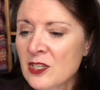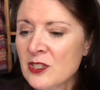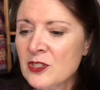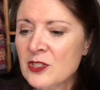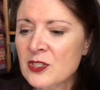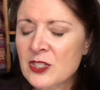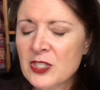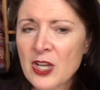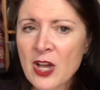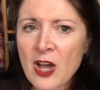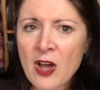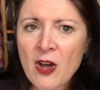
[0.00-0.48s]

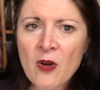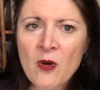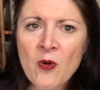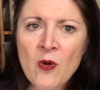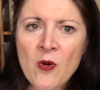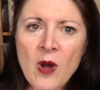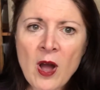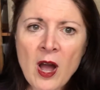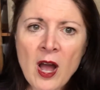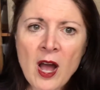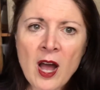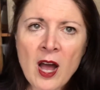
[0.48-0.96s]

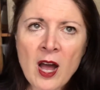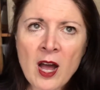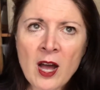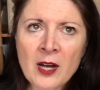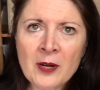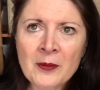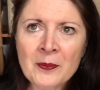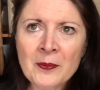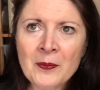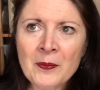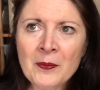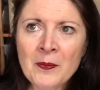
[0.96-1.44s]
So,
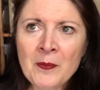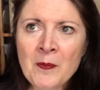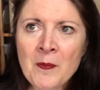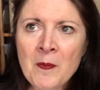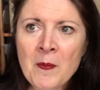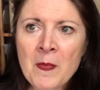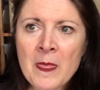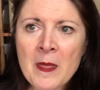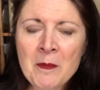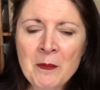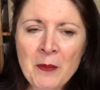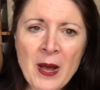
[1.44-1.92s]
um,
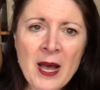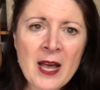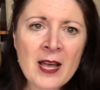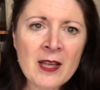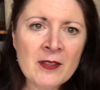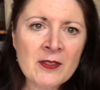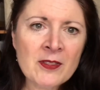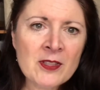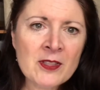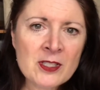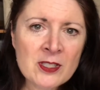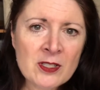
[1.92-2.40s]

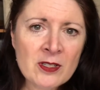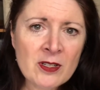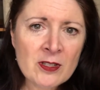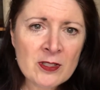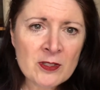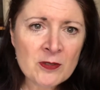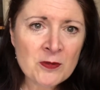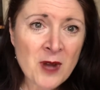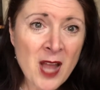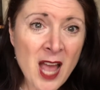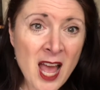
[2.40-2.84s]
but the studio's a